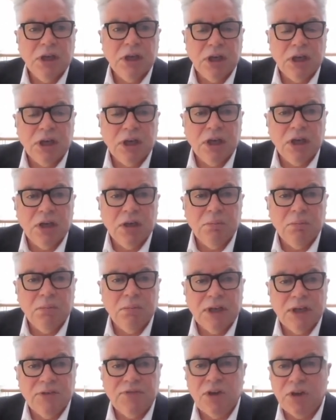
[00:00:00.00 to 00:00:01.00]

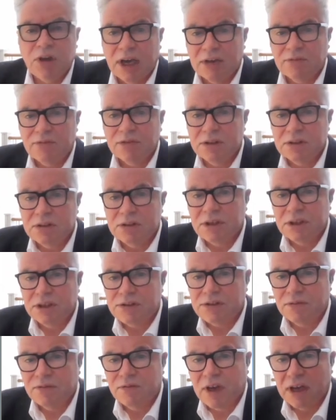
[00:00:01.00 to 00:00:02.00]
If you haven't,
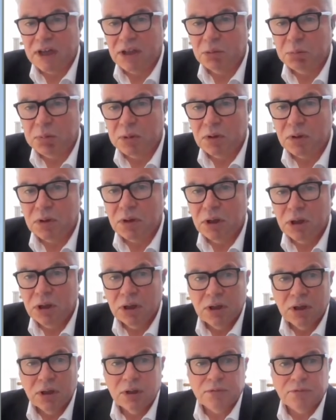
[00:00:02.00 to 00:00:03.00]
it's available
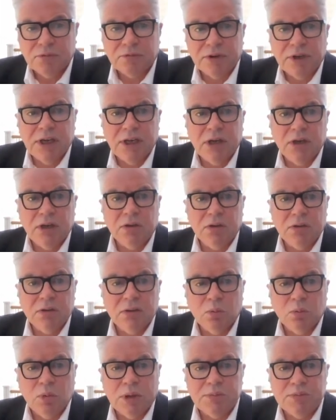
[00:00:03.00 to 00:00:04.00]
freely on
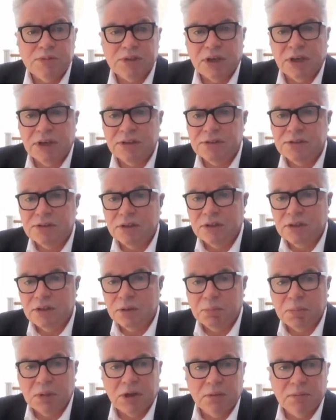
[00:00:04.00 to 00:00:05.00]
websites at the
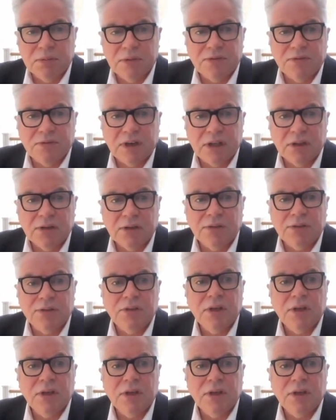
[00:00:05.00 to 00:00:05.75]
Department of Health